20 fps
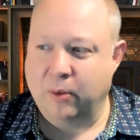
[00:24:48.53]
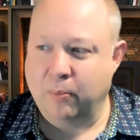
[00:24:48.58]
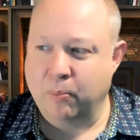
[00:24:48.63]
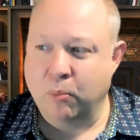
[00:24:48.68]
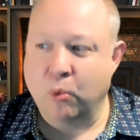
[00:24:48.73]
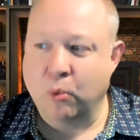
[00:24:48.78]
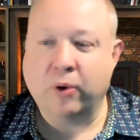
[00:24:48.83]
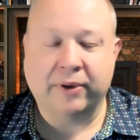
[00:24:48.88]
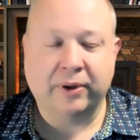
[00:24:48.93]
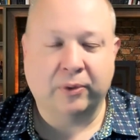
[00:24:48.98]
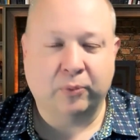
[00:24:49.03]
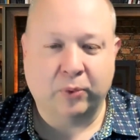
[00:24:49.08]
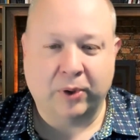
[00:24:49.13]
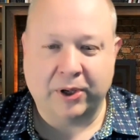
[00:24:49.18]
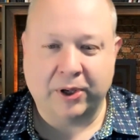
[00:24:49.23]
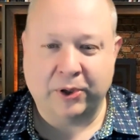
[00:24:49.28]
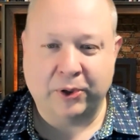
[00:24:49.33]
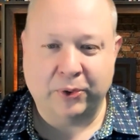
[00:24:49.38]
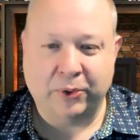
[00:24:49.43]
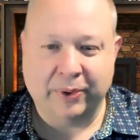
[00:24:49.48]
more than
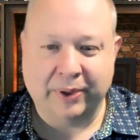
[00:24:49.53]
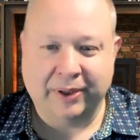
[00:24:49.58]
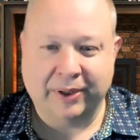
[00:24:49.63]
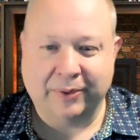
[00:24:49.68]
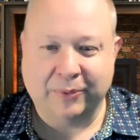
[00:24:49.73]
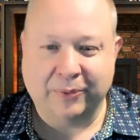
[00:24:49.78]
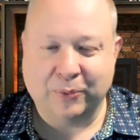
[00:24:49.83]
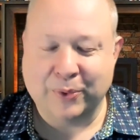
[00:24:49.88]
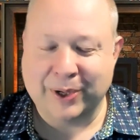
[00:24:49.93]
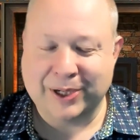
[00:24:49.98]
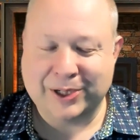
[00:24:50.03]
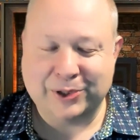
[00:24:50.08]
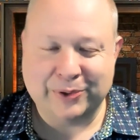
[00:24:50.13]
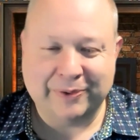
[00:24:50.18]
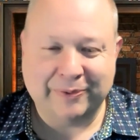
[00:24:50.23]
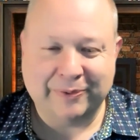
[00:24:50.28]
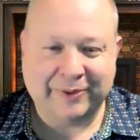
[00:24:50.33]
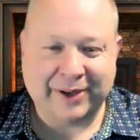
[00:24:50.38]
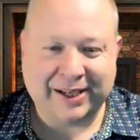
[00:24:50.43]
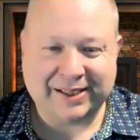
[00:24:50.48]
what you
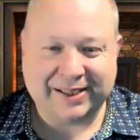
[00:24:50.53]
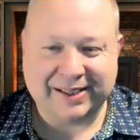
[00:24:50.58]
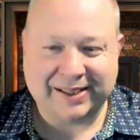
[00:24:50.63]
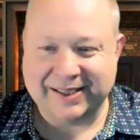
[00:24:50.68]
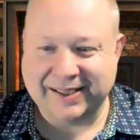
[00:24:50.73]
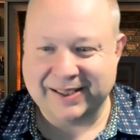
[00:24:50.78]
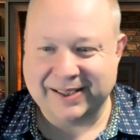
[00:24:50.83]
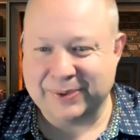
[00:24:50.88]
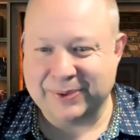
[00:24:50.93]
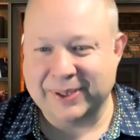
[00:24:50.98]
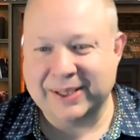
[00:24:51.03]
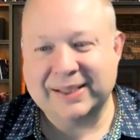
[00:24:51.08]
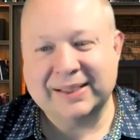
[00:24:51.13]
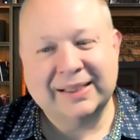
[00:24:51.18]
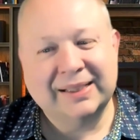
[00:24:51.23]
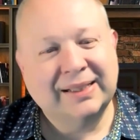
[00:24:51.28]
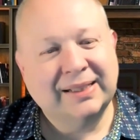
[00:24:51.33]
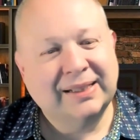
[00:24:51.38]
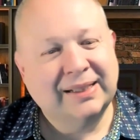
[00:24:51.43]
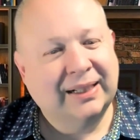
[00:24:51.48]
invested into it.
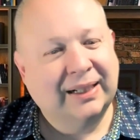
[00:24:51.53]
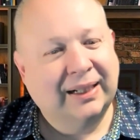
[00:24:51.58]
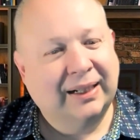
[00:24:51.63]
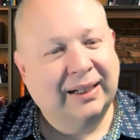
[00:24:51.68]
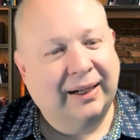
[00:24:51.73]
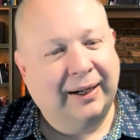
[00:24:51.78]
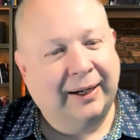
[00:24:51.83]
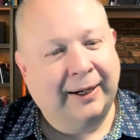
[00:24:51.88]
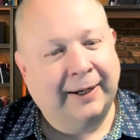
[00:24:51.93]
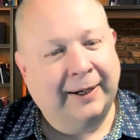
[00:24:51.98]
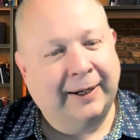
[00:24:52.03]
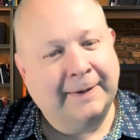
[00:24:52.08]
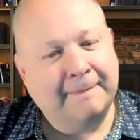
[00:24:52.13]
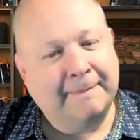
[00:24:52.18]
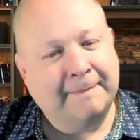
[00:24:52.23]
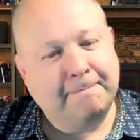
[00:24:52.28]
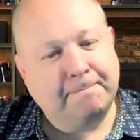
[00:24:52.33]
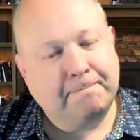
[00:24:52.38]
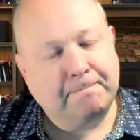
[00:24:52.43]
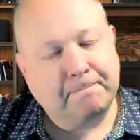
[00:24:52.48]

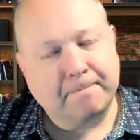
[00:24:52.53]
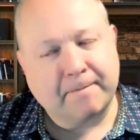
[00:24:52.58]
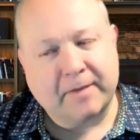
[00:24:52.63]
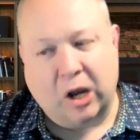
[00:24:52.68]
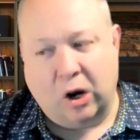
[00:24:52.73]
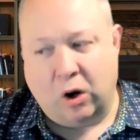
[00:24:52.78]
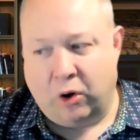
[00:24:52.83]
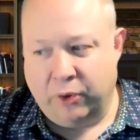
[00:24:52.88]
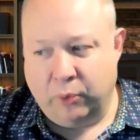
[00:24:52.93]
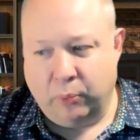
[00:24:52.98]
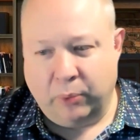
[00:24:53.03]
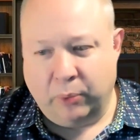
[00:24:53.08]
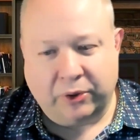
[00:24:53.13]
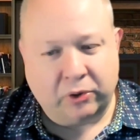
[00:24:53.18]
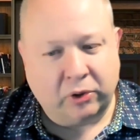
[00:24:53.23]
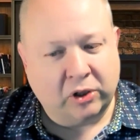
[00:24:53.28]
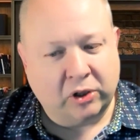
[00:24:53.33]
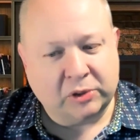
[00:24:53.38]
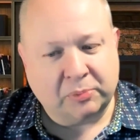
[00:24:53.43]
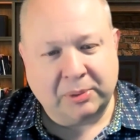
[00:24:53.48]
Are the
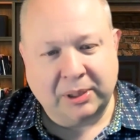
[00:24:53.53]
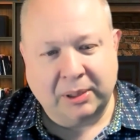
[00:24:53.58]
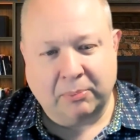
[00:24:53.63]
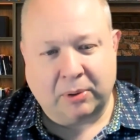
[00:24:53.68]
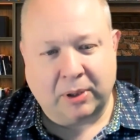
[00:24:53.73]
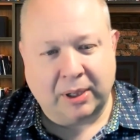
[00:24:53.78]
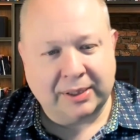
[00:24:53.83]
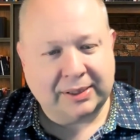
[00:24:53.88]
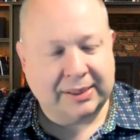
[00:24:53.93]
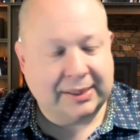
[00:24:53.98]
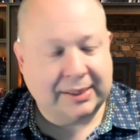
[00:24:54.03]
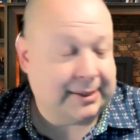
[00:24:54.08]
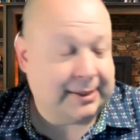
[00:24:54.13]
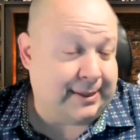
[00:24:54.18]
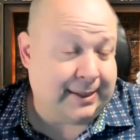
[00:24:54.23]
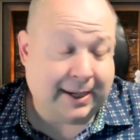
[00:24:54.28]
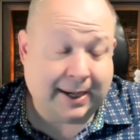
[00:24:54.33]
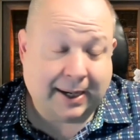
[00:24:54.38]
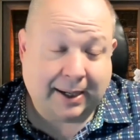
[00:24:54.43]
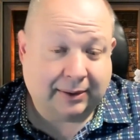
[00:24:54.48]
withdrawals being processed?
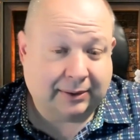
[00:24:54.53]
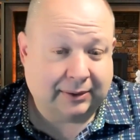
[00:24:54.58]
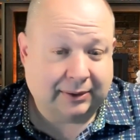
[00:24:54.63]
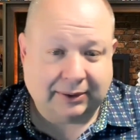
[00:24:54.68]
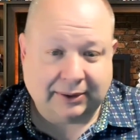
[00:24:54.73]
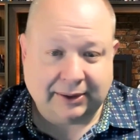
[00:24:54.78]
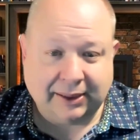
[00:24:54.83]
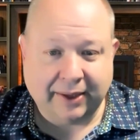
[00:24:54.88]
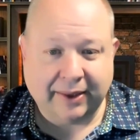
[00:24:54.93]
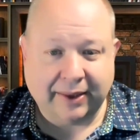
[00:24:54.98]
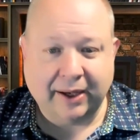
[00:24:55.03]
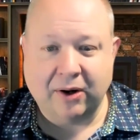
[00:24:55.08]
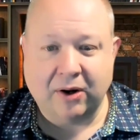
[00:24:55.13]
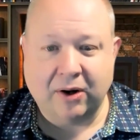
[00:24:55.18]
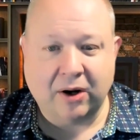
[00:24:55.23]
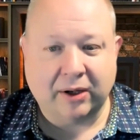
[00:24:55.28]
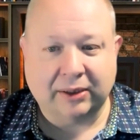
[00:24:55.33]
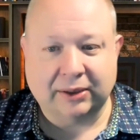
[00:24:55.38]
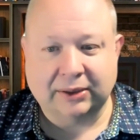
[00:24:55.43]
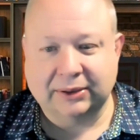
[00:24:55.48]
Yeah, they
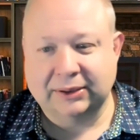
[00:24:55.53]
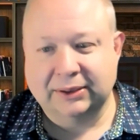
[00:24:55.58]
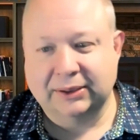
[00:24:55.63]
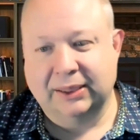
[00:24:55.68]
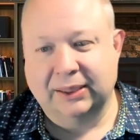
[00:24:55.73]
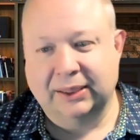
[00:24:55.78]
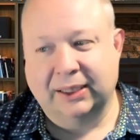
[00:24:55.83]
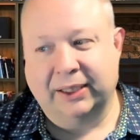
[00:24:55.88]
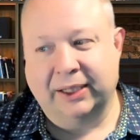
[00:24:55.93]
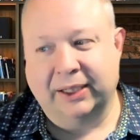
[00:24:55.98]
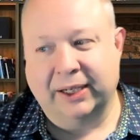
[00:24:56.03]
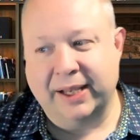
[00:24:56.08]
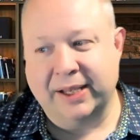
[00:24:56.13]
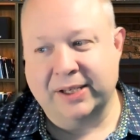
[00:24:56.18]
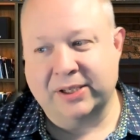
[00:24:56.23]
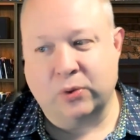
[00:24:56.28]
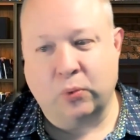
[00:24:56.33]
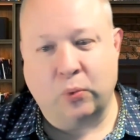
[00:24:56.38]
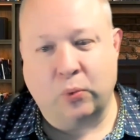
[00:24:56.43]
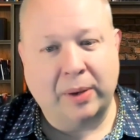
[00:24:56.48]
are.
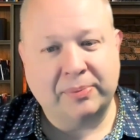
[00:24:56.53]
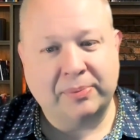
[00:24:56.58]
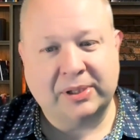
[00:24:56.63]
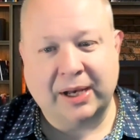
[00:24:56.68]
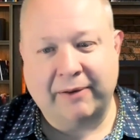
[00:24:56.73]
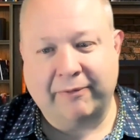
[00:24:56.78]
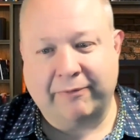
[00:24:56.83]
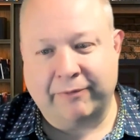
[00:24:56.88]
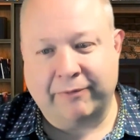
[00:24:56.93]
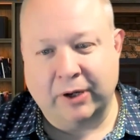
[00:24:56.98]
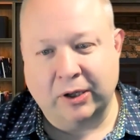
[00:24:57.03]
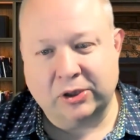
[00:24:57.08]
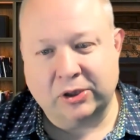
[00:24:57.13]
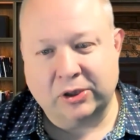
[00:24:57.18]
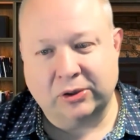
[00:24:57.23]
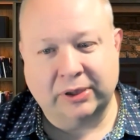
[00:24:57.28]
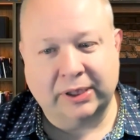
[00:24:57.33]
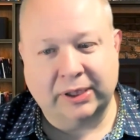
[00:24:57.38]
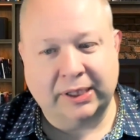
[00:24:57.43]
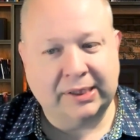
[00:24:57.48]
Is the website
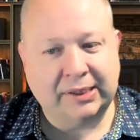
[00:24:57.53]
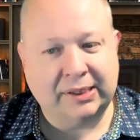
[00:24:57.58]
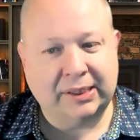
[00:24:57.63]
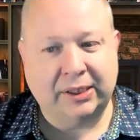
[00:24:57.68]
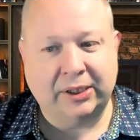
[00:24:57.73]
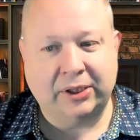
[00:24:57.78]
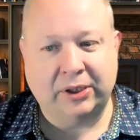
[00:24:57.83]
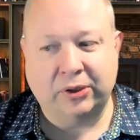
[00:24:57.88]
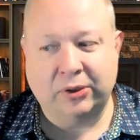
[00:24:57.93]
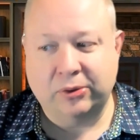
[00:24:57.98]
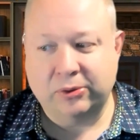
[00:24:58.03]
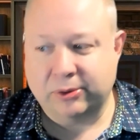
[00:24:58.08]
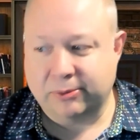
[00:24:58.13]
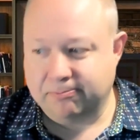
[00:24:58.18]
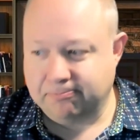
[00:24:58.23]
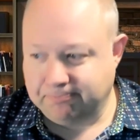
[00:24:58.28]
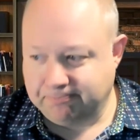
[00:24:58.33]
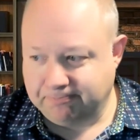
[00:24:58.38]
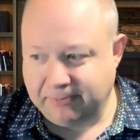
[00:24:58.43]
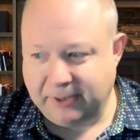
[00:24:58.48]
functional and easy to
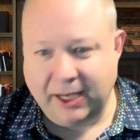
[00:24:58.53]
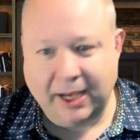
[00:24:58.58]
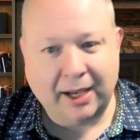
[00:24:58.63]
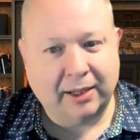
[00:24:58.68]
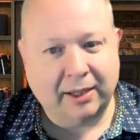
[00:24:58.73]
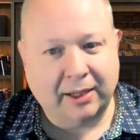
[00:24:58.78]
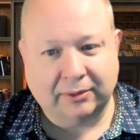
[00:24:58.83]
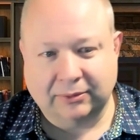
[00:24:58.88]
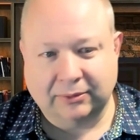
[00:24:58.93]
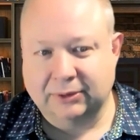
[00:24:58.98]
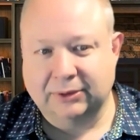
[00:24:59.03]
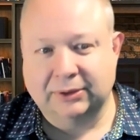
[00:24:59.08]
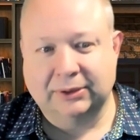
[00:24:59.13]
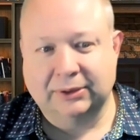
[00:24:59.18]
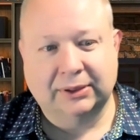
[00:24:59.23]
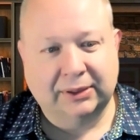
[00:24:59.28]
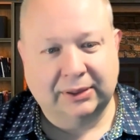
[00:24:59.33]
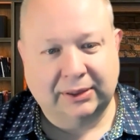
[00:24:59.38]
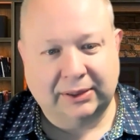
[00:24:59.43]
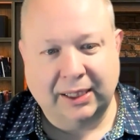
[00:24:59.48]
use? Yeah,
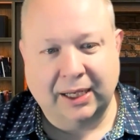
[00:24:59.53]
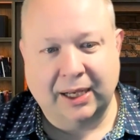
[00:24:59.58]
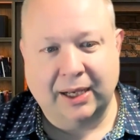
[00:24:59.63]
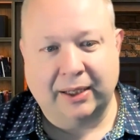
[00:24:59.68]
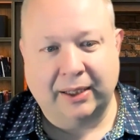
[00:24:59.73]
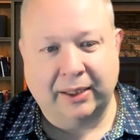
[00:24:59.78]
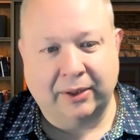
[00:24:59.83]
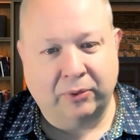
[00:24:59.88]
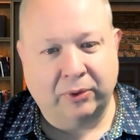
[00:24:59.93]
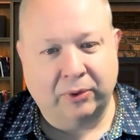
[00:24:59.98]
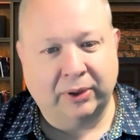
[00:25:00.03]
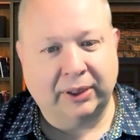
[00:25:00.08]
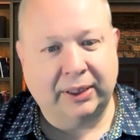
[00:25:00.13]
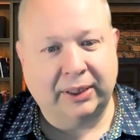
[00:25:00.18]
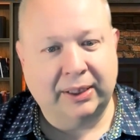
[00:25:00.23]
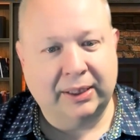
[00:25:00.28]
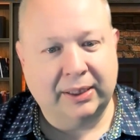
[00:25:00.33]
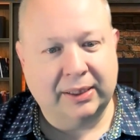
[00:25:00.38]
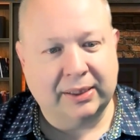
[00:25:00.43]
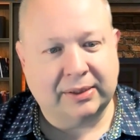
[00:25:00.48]
it really
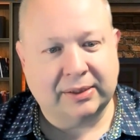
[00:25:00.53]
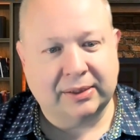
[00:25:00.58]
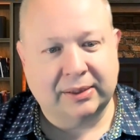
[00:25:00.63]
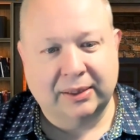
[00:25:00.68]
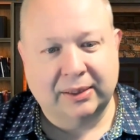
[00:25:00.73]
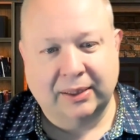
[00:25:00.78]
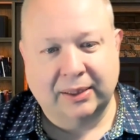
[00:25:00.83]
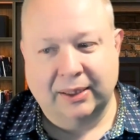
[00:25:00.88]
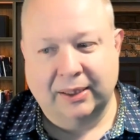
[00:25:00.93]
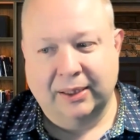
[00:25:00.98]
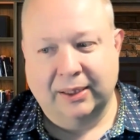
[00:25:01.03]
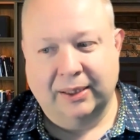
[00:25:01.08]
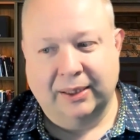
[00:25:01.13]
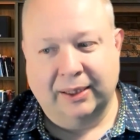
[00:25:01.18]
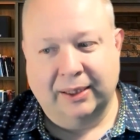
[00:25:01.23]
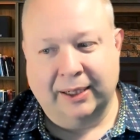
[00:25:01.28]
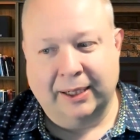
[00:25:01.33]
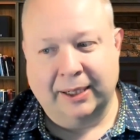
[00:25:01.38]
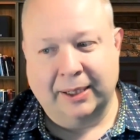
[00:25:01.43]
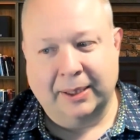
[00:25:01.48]
is.
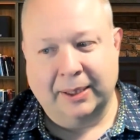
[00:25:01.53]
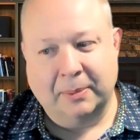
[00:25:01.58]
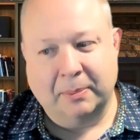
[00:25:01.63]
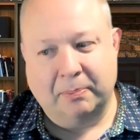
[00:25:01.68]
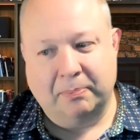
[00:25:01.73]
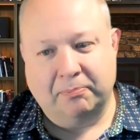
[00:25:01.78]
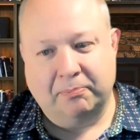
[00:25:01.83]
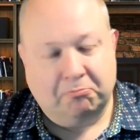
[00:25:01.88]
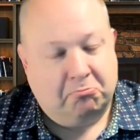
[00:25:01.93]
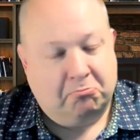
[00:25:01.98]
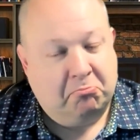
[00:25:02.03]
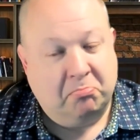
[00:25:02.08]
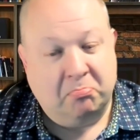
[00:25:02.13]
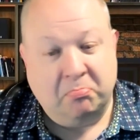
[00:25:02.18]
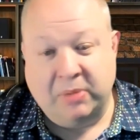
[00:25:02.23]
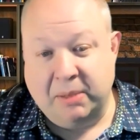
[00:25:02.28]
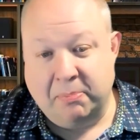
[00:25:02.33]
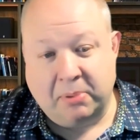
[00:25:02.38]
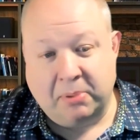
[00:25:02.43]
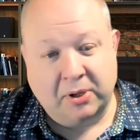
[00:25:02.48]
Uh,
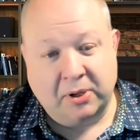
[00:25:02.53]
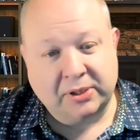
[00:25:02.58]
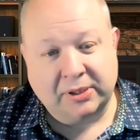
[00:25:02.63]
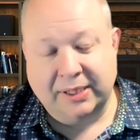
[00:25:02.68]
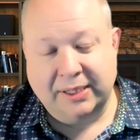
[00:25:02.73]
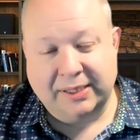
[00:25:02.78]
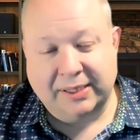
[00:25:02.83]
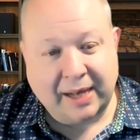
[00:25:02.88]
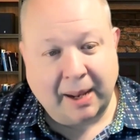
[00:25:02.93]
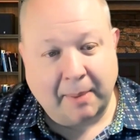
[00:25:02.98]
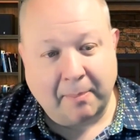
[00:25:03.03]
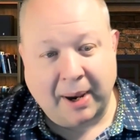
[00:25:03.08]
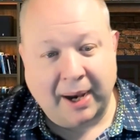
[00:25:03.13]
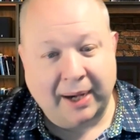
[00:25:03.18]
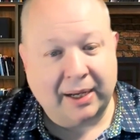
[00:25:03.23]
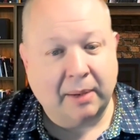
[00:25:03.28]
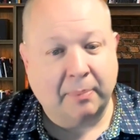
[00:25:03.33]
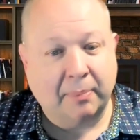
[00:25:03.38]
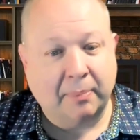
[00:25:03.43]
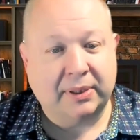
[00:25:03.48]
Me personally, it's not my
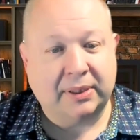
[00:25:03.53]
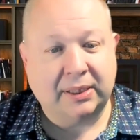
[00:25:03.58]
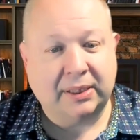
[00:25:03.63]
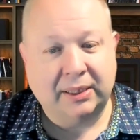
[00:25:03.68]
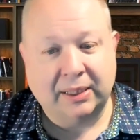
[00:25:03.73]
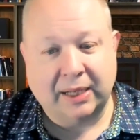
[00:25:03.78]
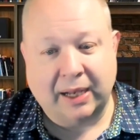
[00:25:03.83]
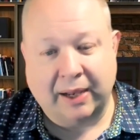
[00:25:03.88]
cup of tea.